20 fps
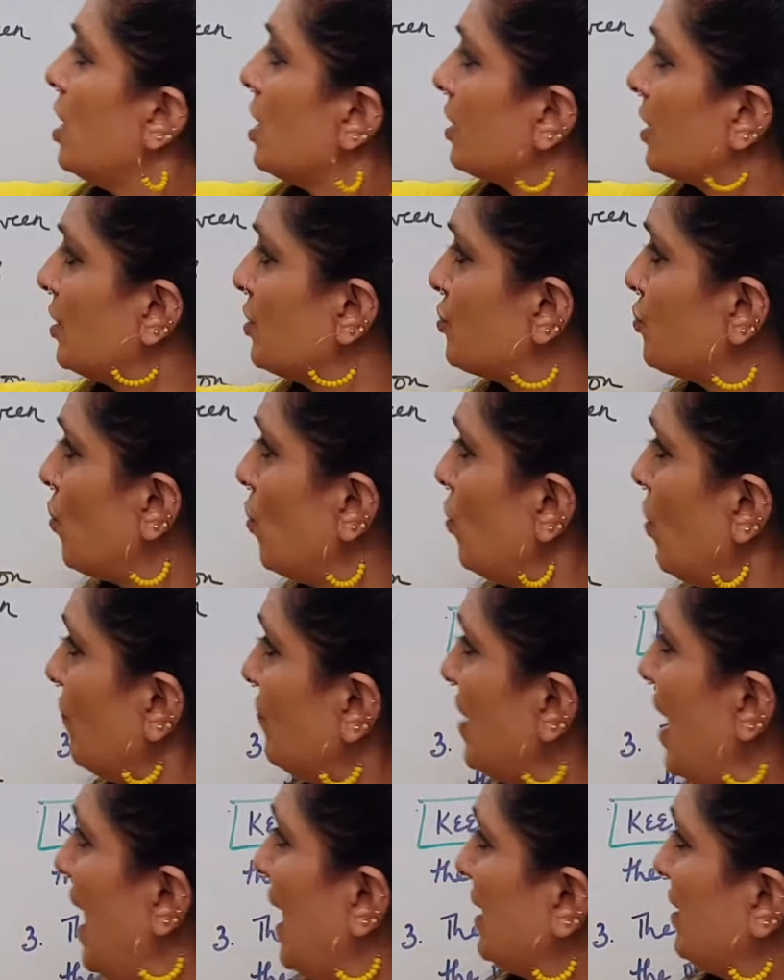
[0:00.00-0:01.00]
Control of
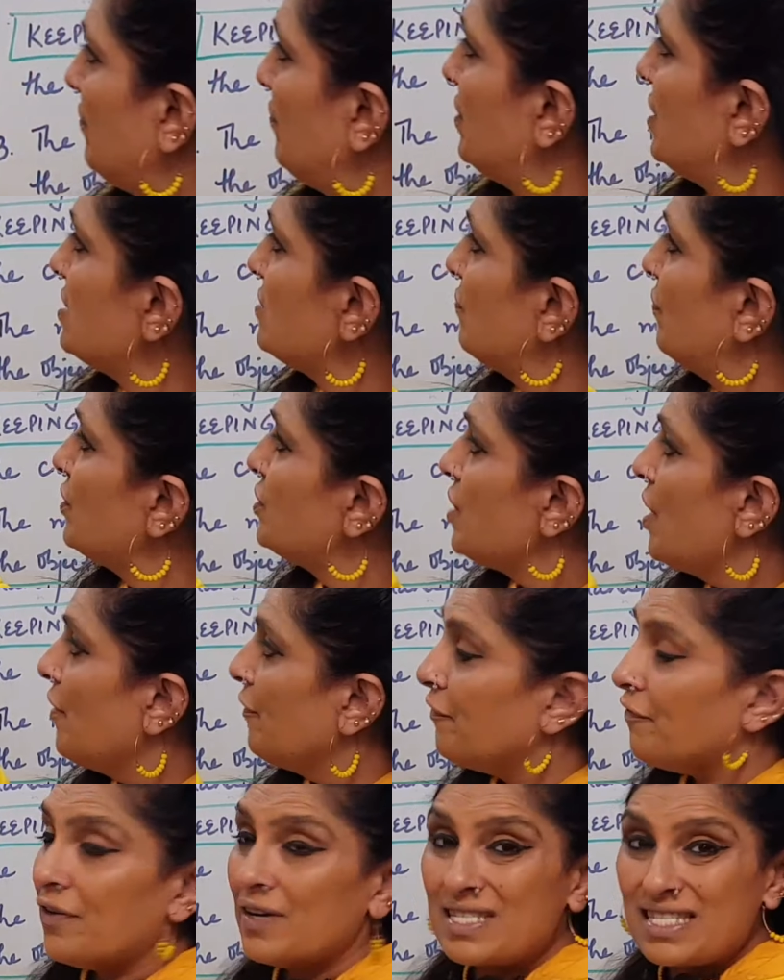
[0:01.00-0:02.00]
the activities which
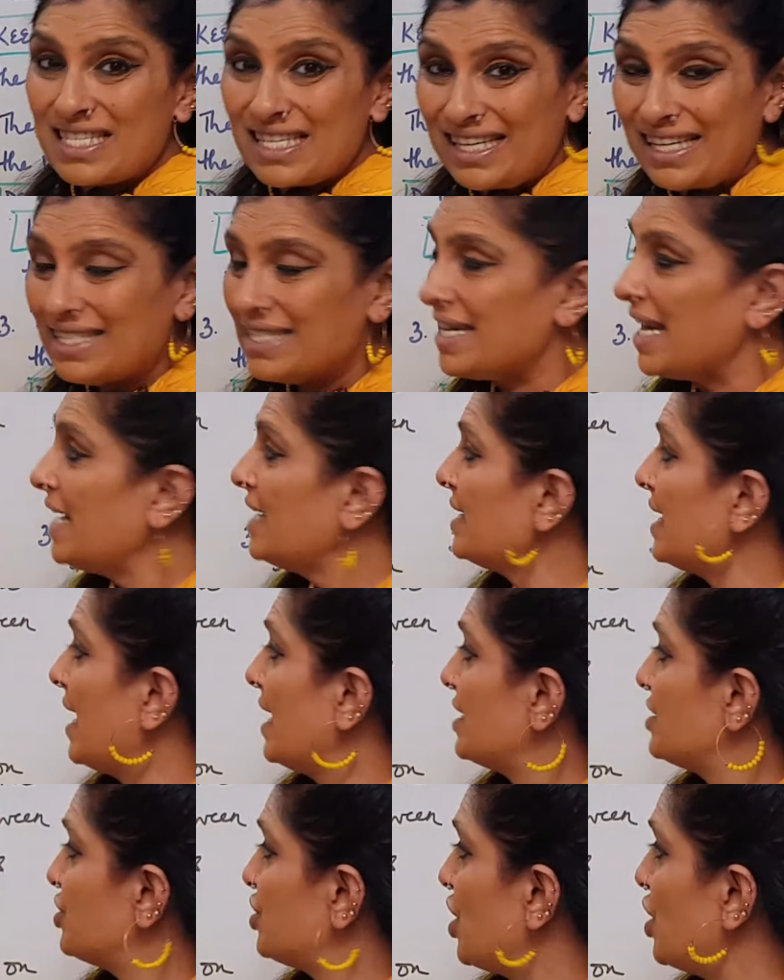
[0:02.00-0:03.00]
facilitate
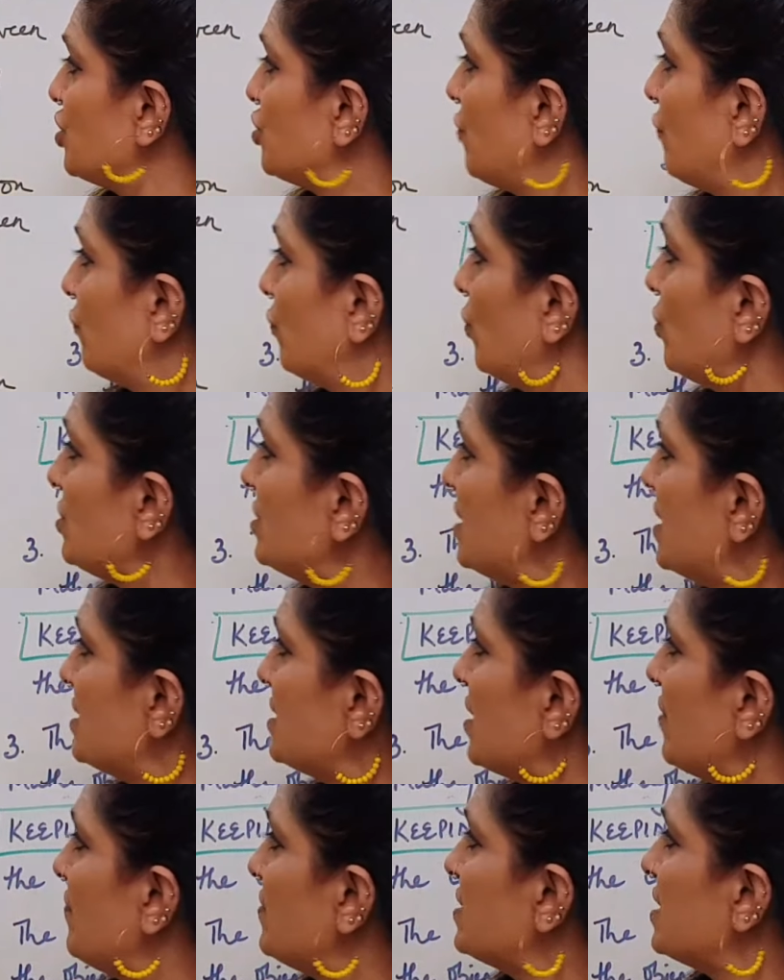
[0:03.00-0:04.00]
exchange of goods and
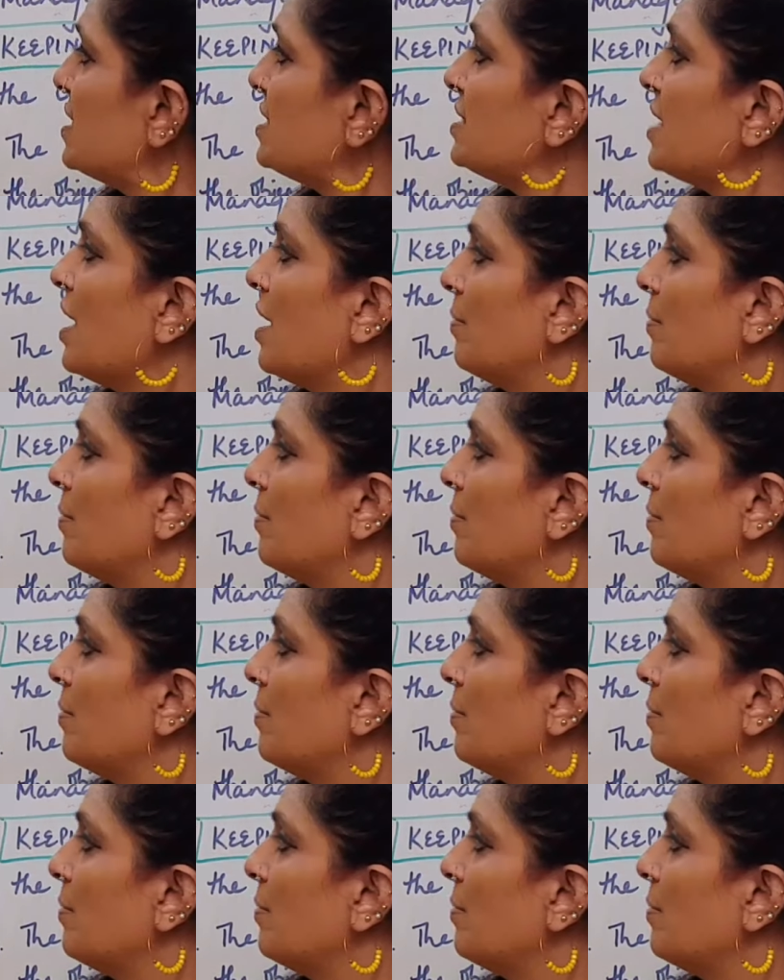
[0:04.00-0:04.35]
services